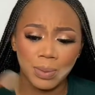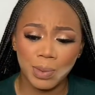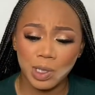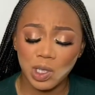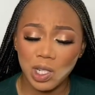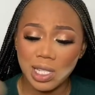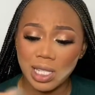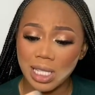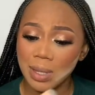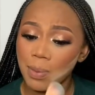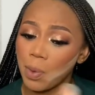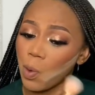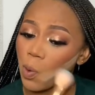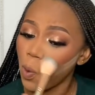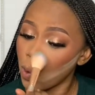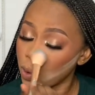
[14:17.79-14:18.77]
but just
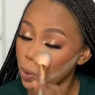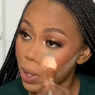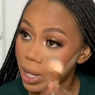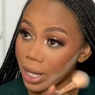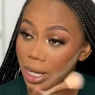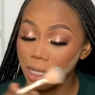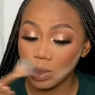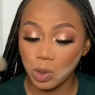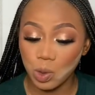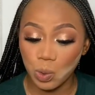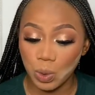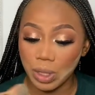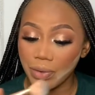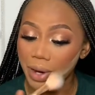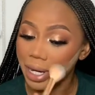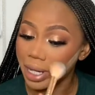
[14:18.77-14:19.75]
simple, oh no, I can't do
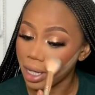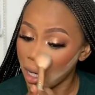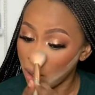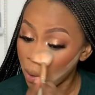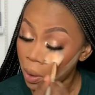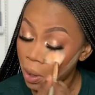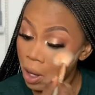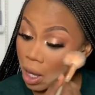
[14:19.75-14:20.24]
it right now,